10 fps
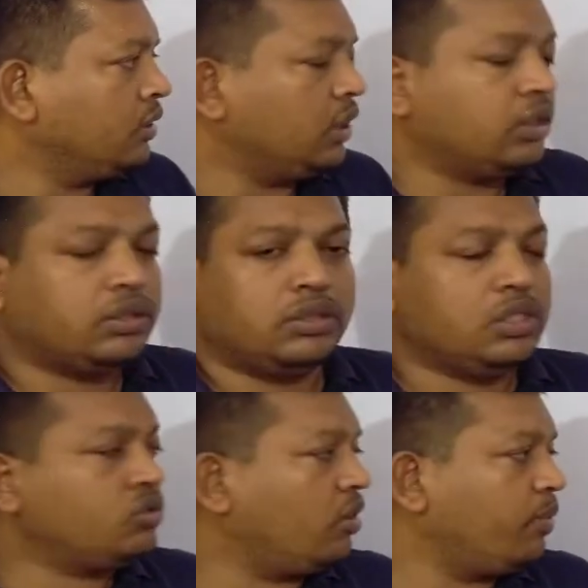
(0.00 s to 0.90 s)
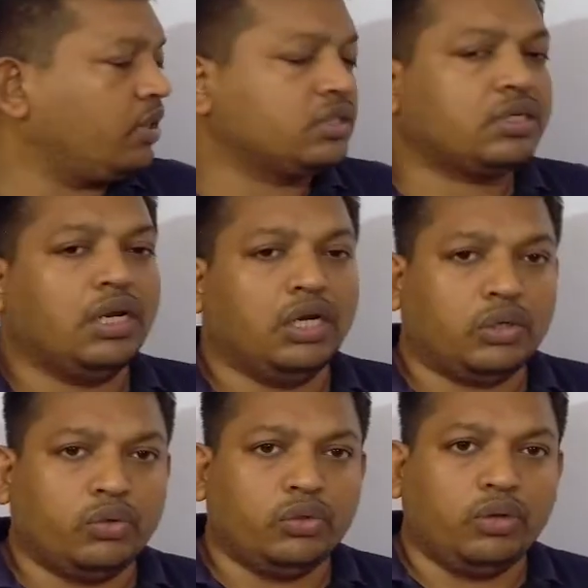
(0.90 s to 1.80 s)
that this topic is clear
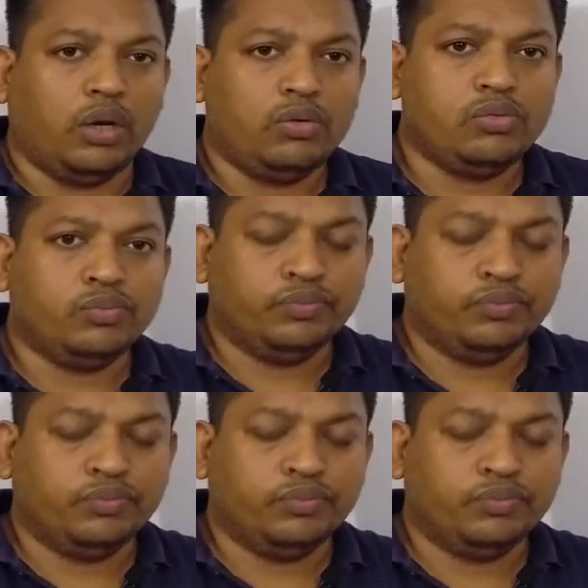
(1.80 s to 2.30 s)
to you now.